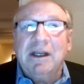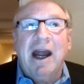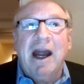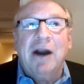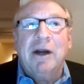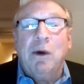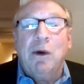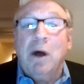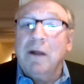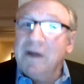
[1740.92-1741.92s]
in hiring
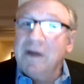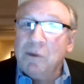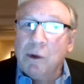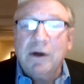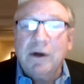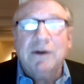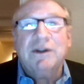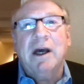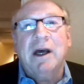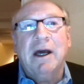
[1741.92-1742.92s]
qualified
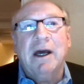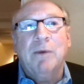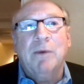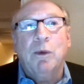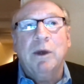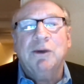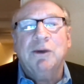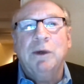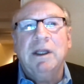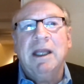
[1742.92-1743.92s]
workers,
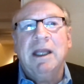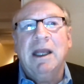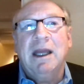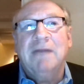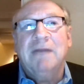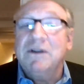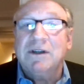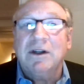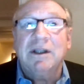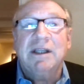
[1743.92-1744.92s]
which we can
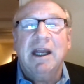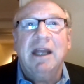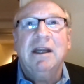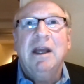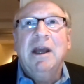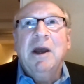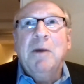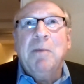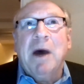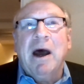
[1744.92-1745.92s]
facilitate
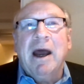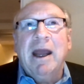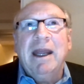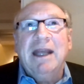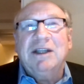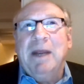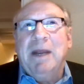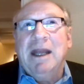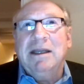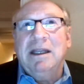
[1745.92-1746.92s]
by
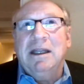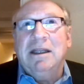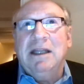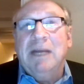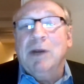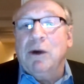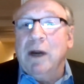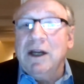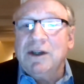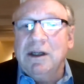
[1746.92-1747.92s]
expanding
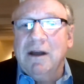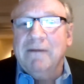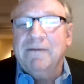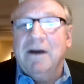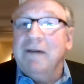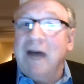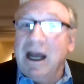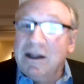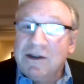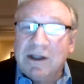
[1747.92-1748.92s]
immigration of
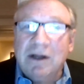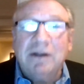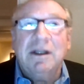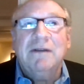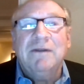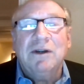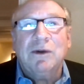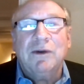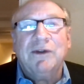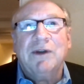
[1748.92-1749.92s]
highly skilled
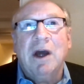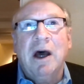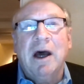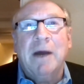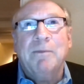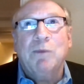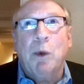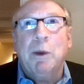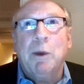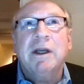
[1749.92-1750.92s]
individuals.
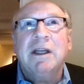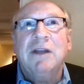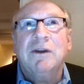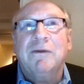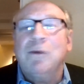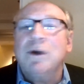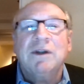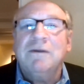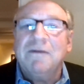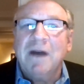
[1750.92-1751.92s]
When we look at the
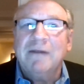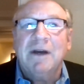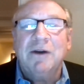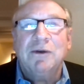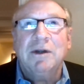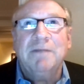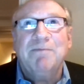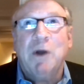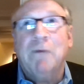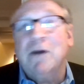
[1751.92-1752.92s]
Fortune 500,
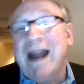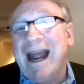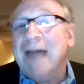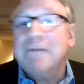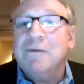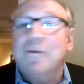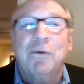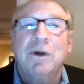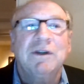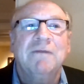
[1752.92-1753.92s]
over half of the
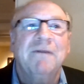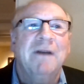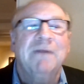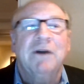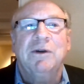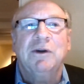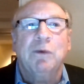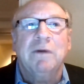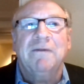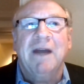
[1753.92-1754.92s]
Fortune 500
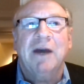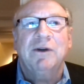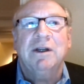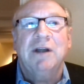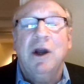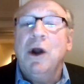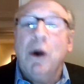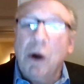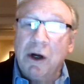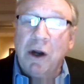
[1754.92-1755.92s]
were founded
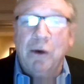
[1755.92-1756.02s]
or